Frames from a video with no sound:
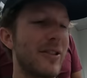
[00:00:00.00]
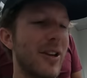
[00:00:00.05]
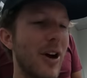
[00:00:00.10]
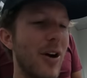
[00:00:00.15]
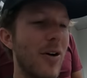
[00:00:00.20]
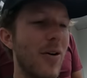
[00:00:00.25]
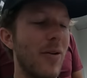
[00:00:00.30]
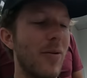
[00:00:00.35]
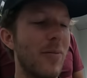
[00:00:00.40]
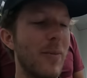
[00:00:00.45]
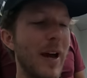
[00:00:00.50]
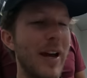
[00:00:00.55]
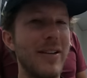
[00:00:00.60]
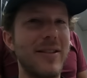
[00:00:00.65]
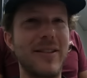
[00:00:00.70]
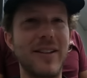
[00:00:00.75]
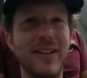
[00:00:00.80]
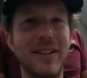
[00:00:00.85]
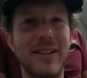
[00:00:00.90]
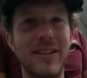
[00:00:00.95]
So
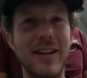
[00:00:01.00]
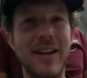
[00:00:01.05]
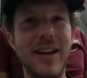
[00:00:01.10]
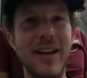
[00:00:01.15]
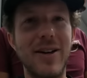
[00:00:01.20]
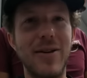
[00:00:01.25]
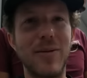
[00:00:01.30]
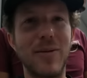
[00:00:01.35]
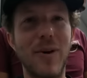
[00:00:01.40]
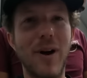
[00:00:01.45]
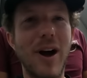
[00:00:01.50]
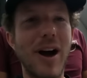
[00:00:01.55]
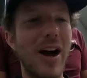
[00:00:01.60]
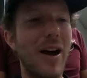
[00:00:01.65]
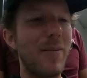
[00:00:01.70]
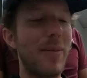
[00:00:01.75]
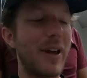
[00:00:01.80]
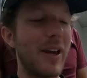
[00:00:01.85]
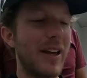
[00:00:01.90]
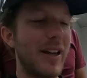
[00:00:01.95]
basically,
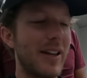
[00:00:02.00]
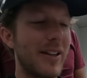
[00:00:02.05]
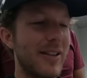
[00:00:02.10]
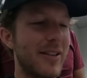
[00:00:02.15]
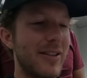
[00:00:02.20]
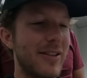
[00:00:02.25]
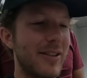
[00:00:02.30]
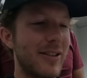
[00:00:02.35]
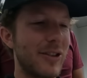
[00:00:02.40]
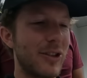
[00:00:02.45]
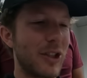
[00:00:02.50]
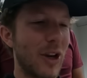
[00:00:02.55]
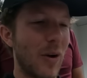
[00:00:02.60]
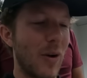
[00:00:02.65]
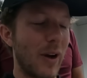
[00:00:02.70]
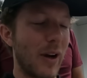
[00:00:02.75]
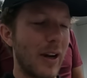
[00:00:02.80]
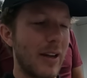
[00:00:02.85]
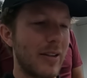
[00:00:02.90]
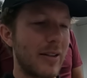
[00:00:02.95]
Rob is
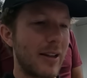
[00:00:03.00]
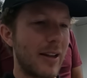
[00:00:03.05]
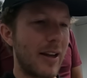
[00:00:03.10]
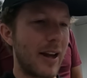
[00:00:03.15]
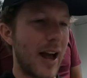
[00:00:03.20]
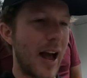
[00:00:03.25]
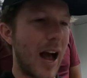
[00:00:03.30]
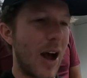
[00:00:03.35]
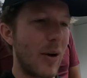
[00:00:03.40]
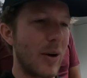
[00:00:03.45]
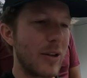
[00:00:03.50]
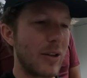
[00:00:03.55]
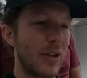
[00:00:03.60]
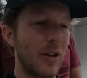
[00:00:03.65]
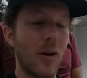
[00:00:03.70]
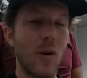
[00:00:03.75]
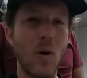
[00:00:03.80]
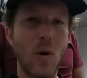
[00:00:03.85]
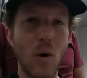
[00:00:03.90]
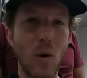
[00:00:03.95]
showing us how he's
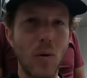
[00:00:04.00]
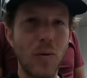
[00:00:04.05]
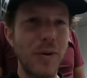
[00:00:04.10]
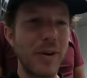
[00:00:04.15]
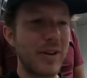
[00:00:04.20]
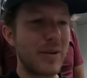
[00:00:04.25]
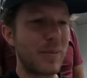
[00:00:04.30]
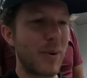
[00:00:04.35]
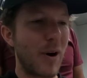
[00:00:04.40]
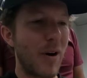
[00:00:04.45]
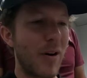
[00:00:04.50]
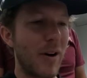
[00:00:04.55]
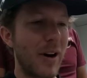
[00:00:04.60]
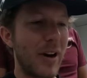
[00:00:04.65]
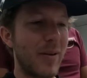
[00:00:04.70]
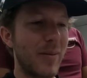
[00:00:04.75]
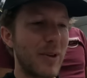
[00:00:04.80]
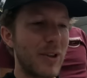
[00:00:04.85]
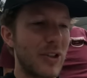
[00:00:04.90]
gonna hold this part and